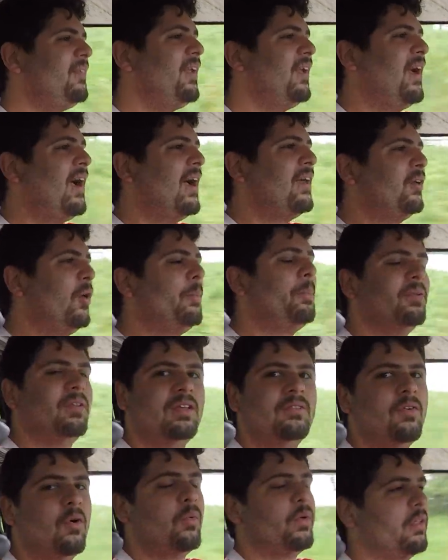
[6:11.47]
I don't
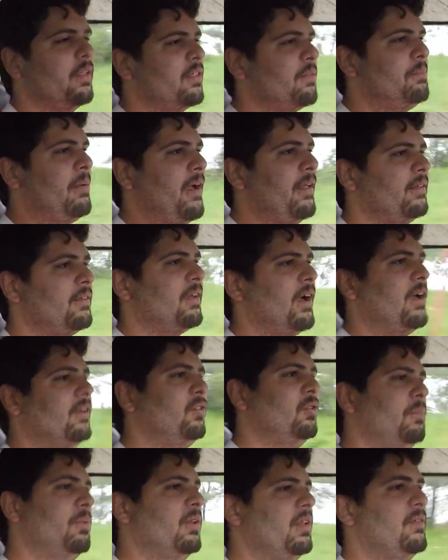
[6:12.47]
believe a wheel is bent. I do
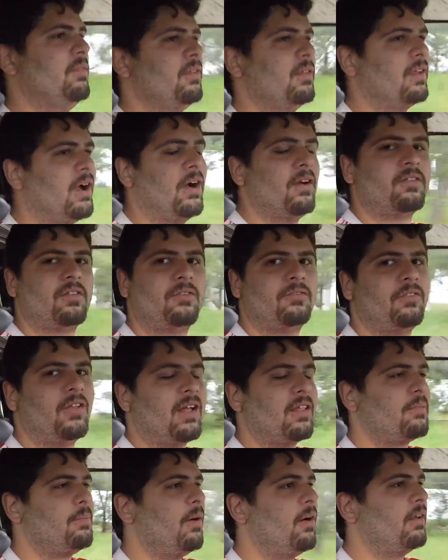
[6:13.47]
believe the tires are
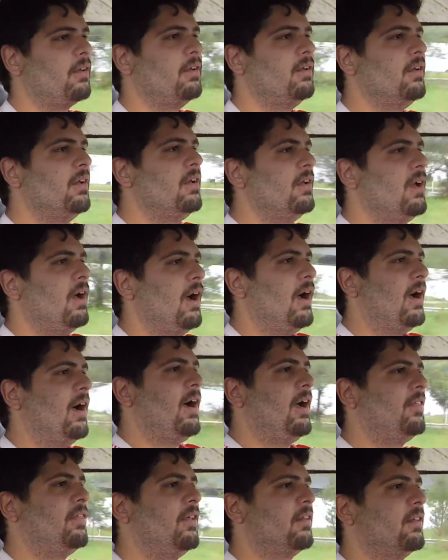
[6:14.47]
flat spotted.
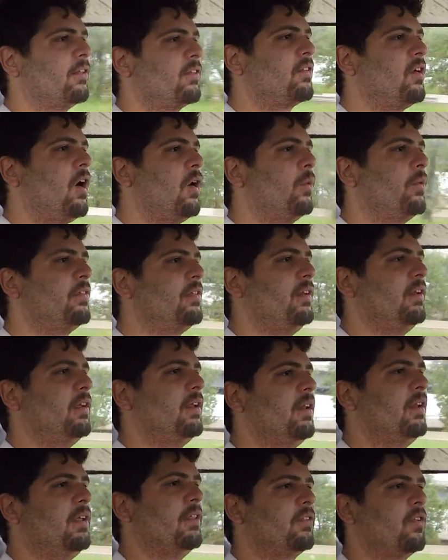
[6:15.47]
I think this car was sitting
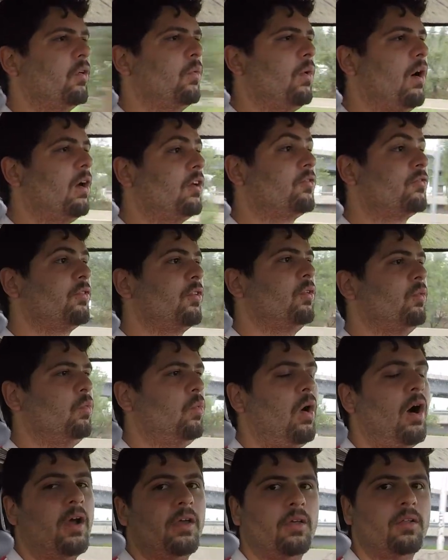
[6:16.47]
in his garage for a
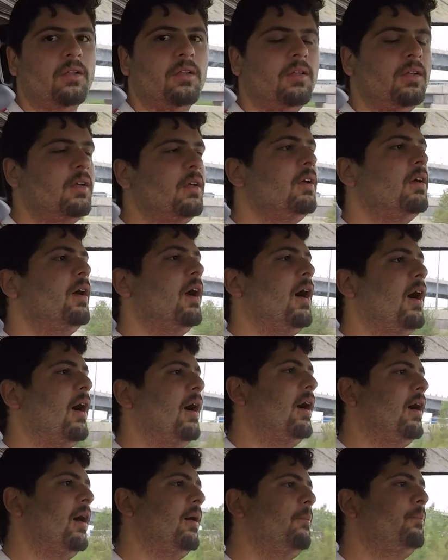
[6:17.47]
while
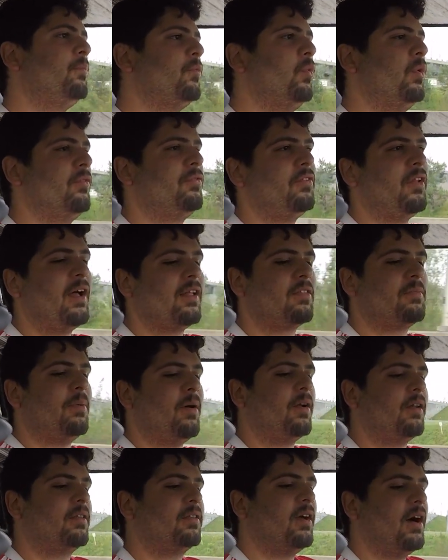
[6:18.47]
with flat
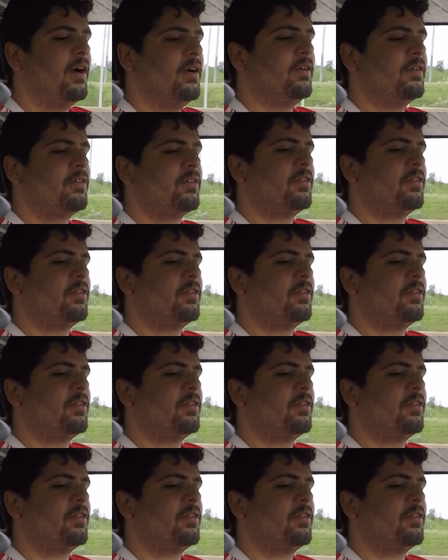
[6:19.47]
spotted tires.